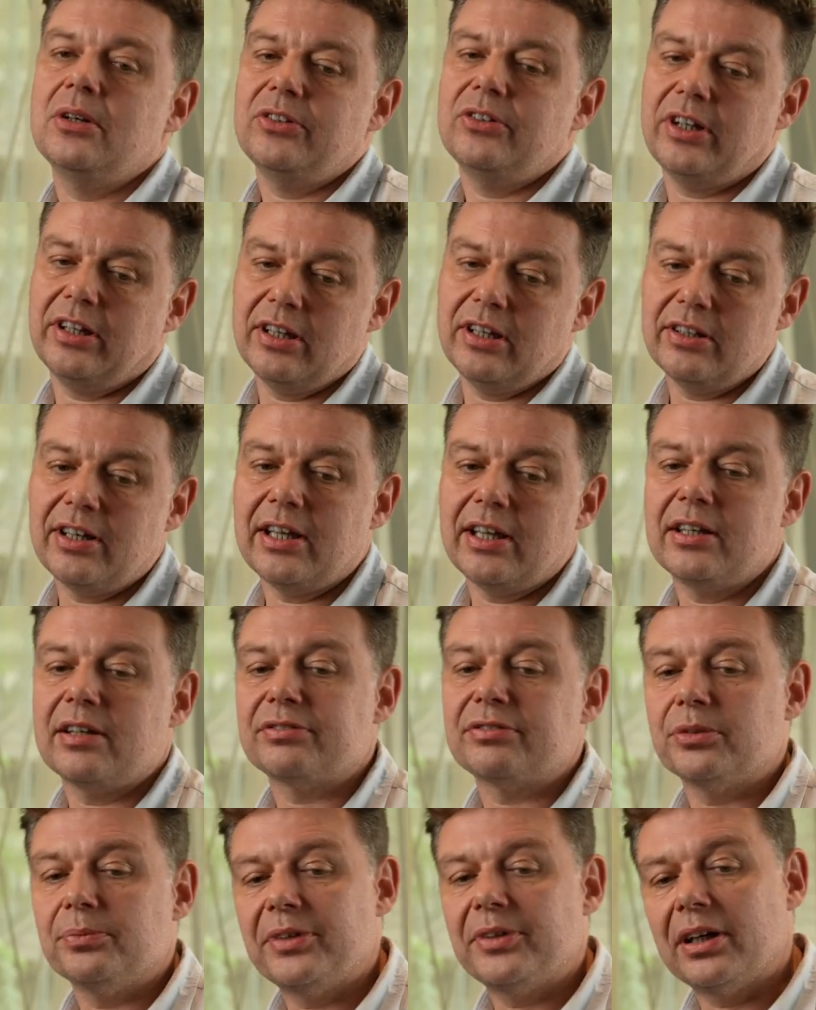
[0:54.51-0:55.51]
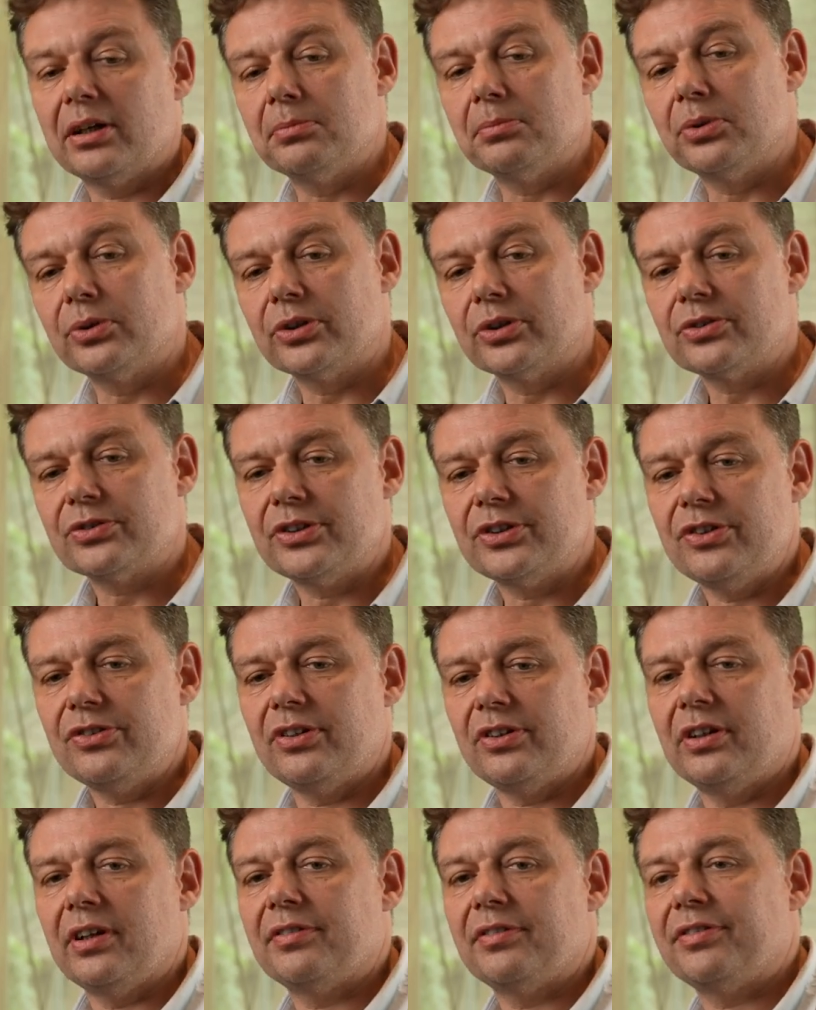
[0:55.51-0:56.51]
taking data from their laboratories
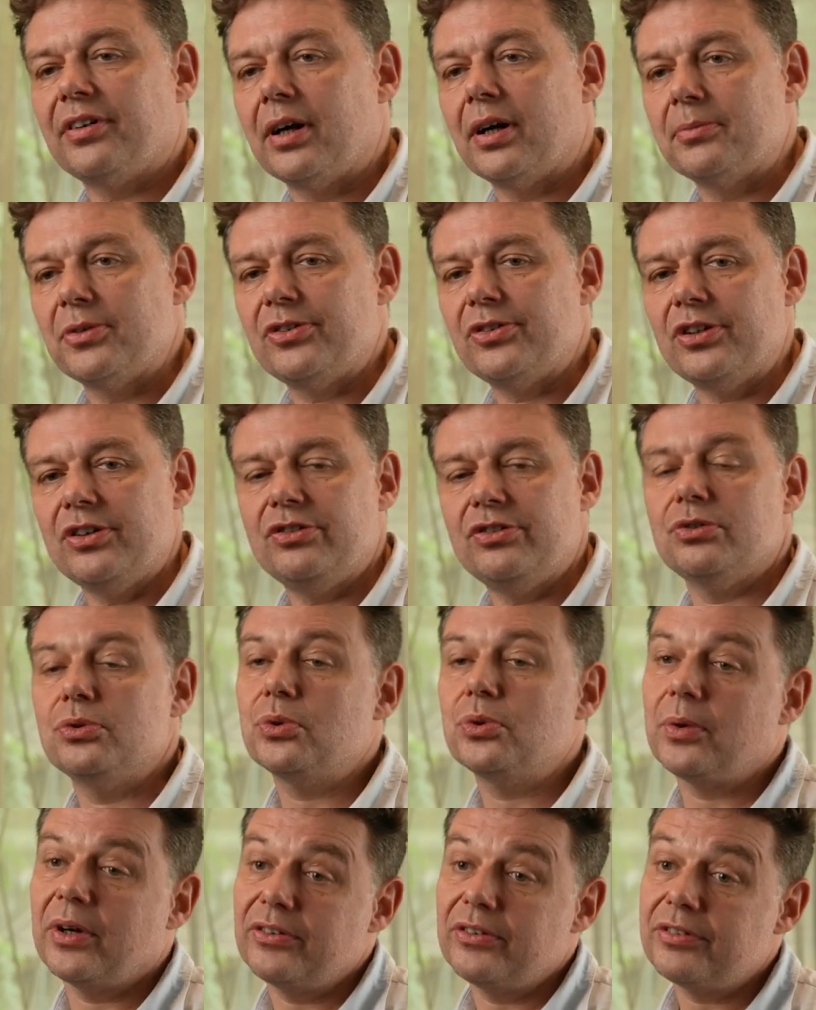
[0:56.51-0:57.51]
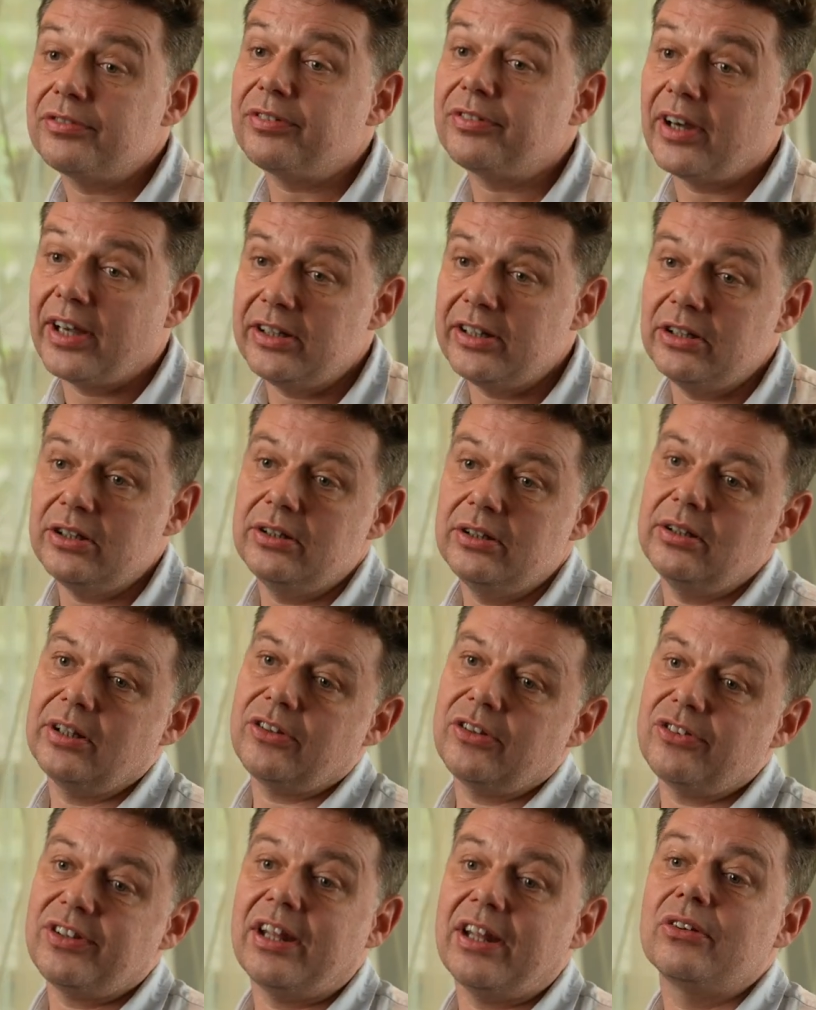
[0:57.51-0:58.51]
and their pharmacies to quantify the
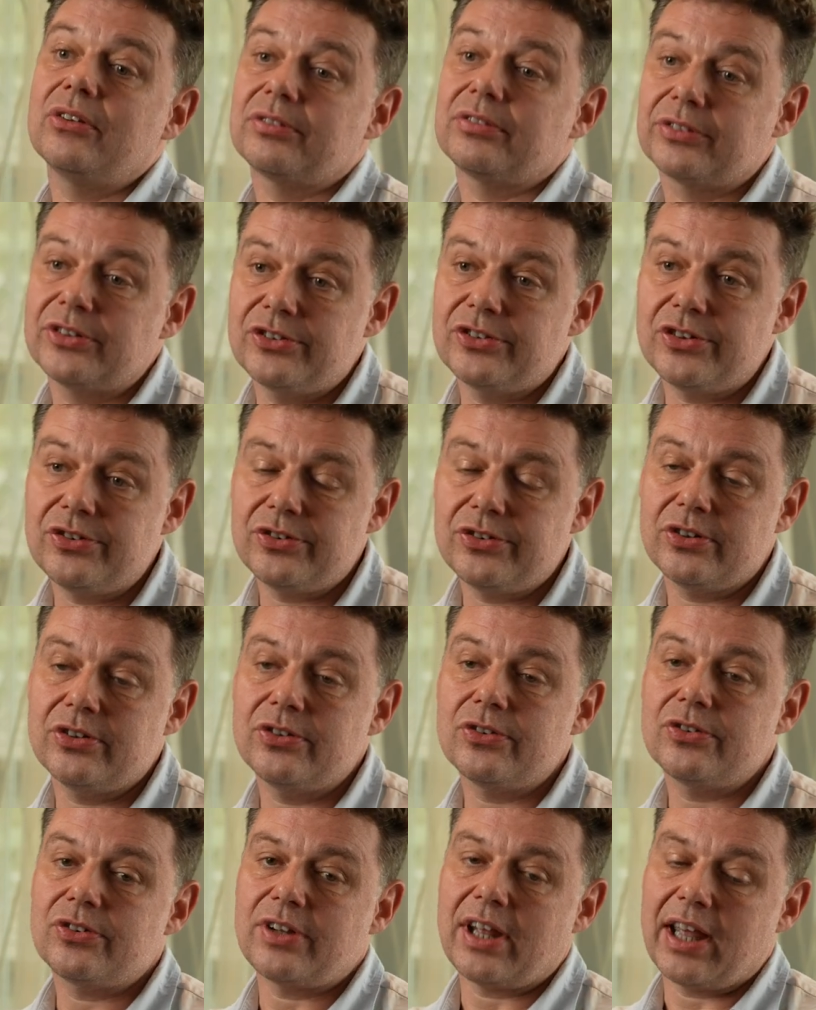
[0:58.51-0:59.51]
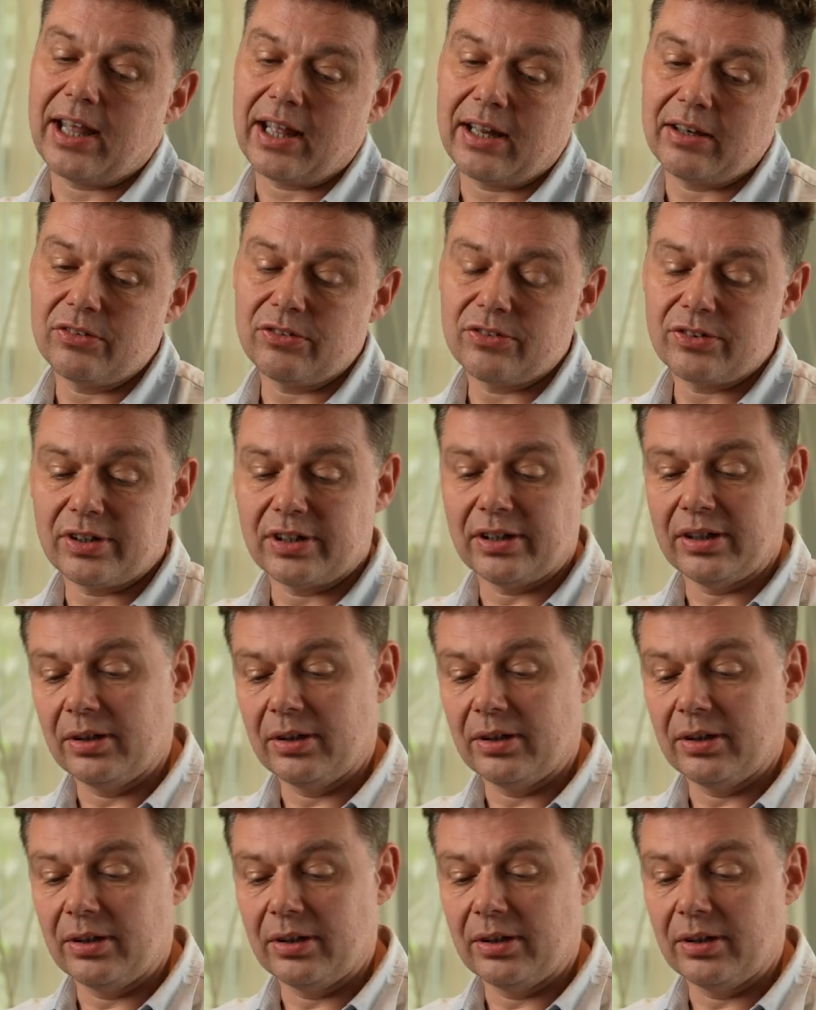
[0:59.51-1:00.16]
extent of resistance and